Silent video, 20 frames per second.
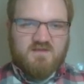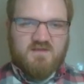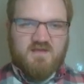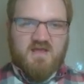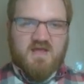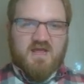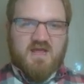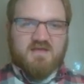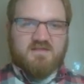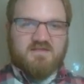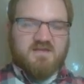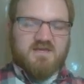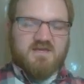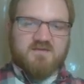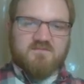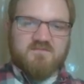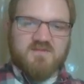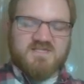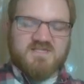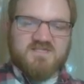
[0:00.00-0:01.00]
Yeah, I
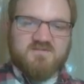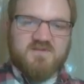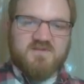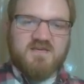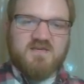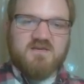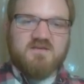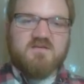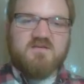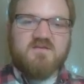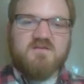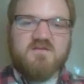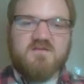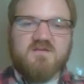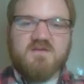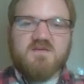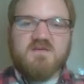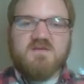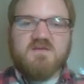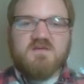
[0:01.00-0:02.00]
think it must be.
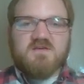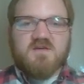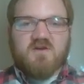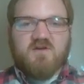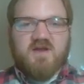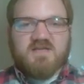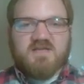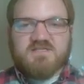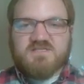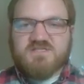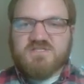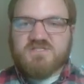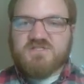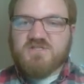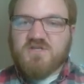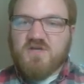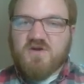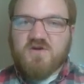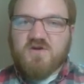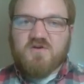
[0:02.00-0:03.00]
All right,
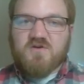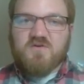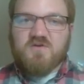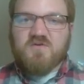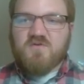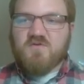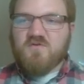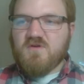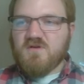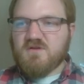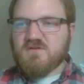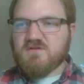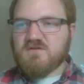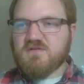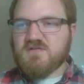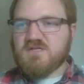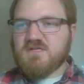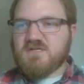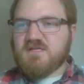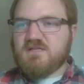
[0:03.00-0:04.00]
so
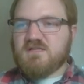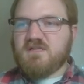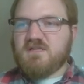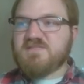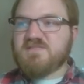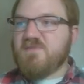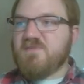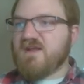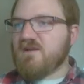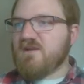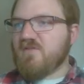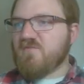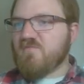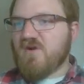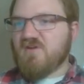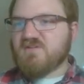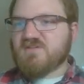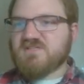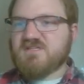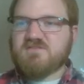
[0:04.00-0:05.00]
let's make another
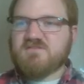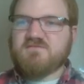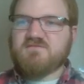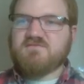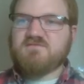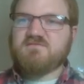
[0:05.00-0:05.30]
part.